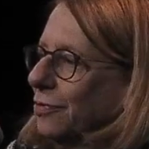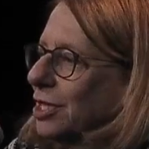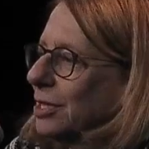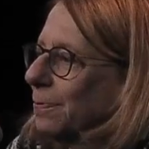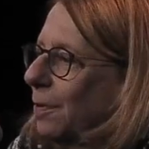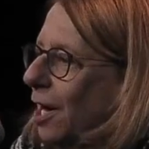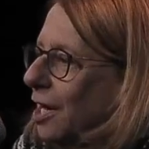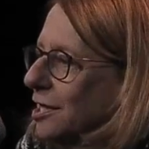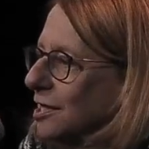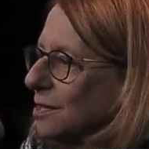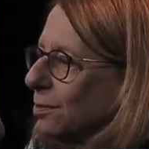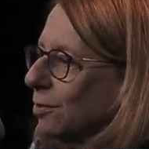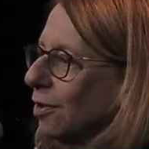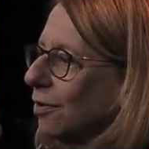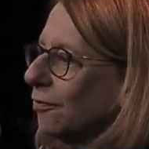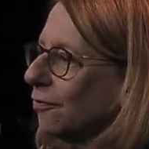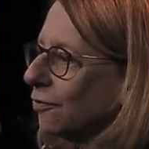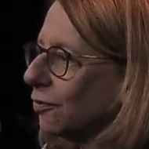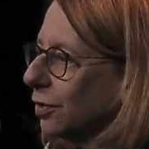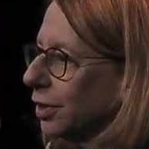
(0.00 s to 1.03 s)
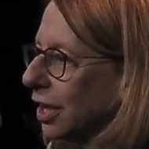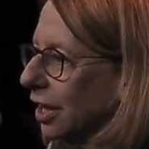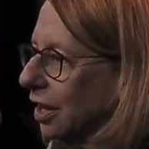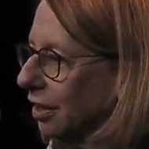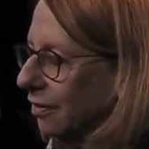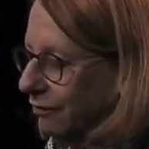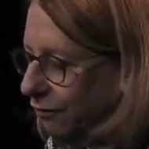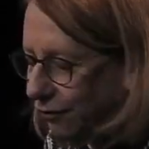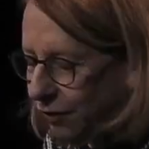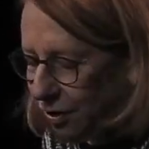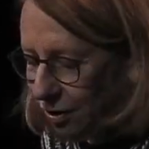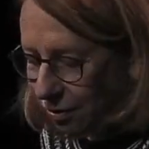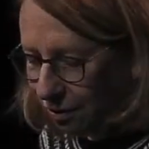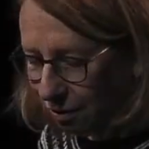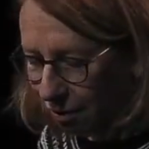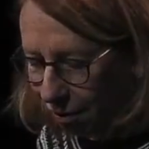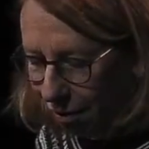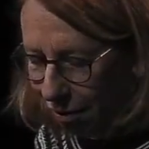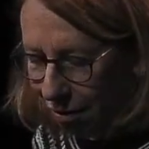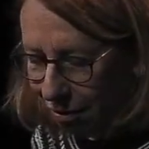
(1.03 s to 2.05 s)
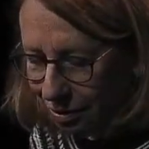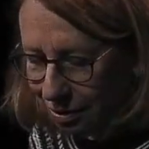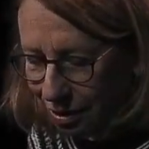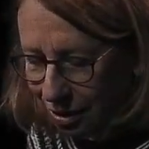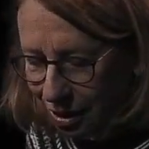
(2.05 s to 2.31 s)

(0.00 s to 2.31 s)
responsible for an infant girl.